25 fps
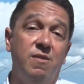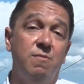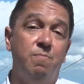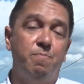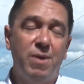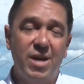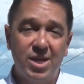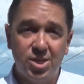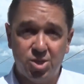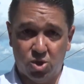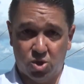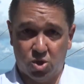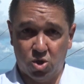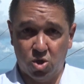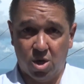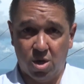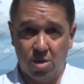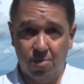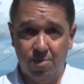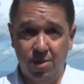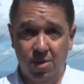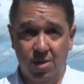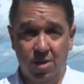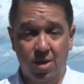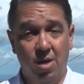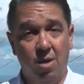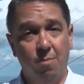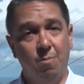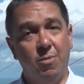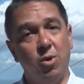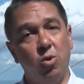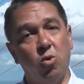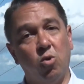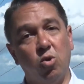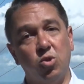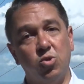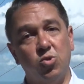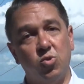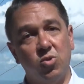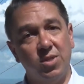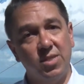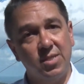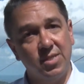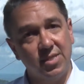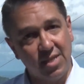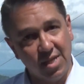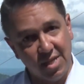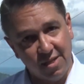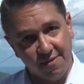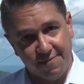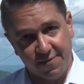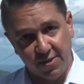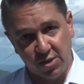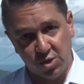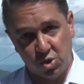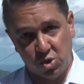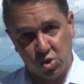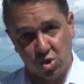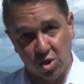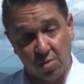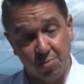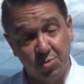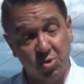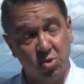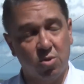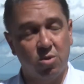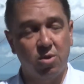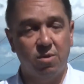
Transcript: the best job, but also the safest job.